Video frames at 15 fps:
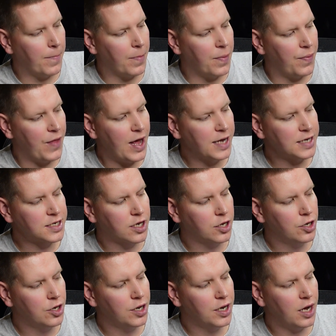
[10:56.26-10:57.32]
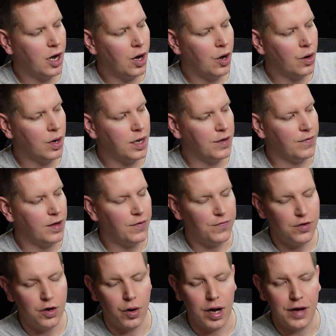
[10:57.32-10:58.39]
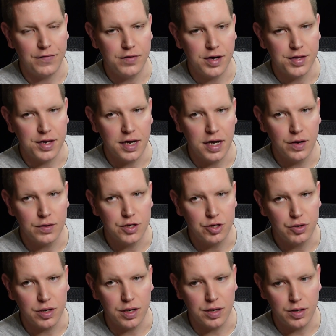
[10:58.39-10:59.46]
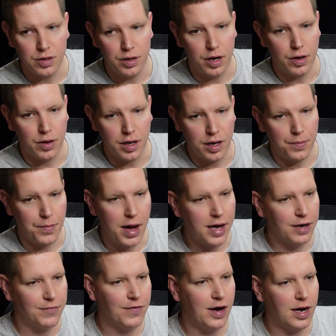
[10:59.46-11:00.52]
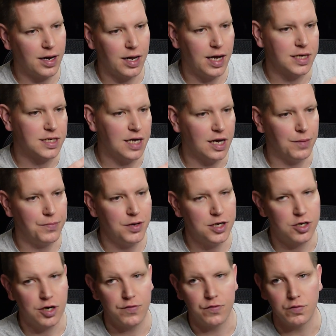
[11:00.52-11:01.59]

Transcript: That's good and all. If you don't have nothing else, you can, get a magnifying glass, take a picture of it